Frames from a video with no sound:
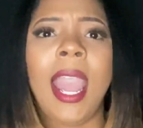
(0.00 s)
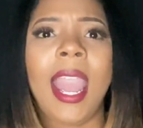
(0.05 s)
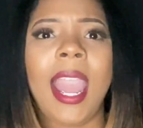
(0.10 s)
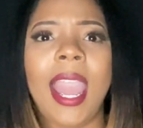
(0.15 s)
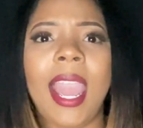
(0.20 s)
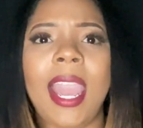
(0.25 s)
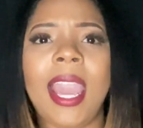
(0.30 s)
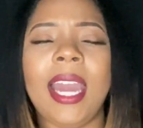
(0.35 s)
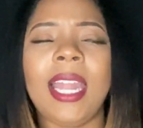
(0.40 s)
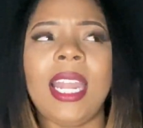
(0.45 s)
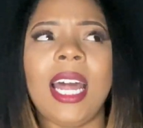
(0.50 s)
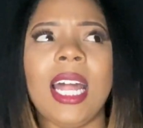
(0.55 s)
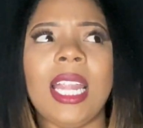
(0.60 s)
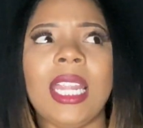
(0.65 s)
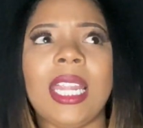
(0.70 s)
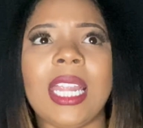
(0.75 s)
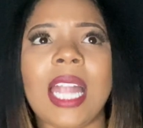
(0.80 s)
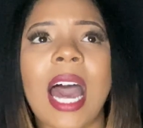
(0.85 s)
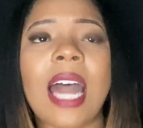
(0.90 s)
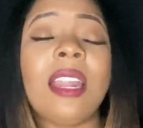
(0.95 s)
And a
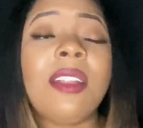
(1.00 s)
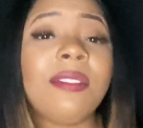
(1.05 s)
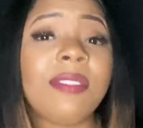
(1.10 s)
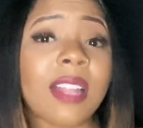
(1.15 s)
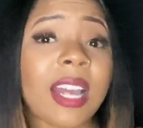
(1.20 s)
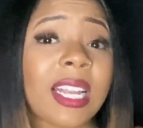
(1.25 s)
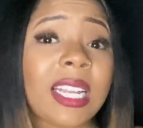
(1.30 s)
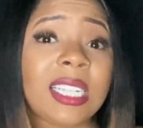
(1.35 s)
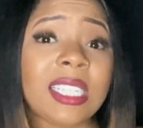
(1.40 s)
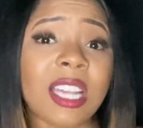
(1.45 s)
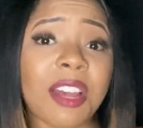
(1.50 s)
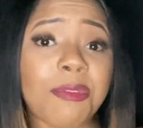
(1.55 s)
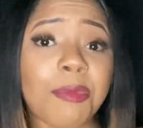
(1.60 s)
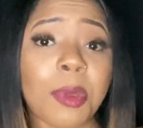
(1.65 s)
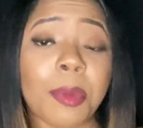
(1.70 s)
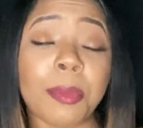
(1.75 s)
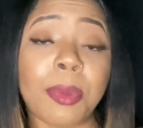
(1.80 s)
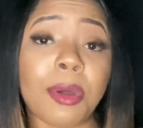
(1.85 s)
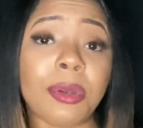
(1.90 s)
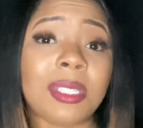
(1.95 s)
lot of ladies have
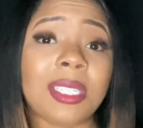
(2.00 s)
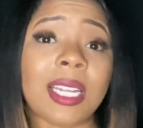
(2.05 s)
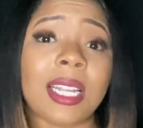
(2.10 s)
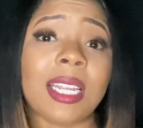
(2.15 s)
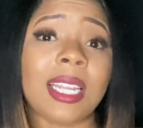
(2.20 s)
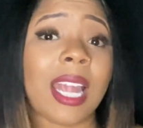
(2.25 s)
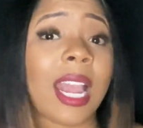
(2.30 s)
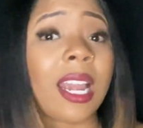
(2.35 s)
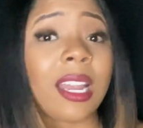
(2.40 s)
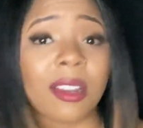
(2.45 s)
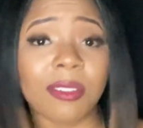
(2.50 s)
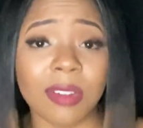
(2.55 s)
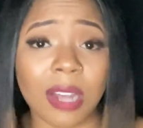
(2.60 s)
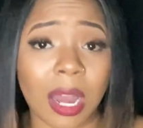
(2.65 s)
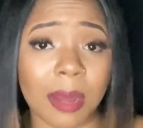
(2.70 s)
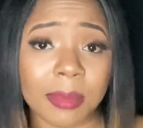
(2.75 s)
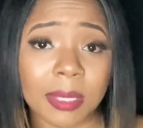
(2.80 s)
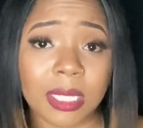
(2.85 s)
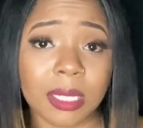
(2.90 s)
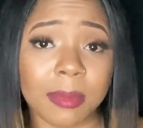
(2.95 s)
been posting negative
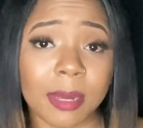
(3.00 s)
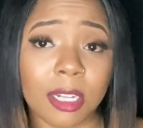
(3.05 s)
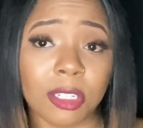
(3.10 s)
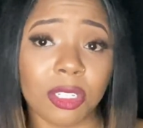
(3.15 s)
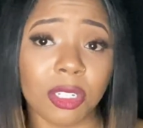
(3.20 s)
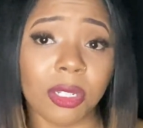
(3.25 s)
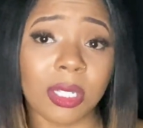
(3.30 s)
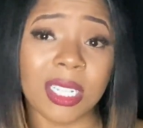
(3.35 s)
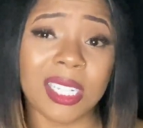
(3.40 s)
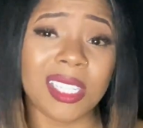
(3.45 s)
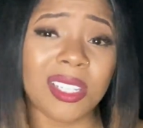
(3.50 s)
comments about Jolie.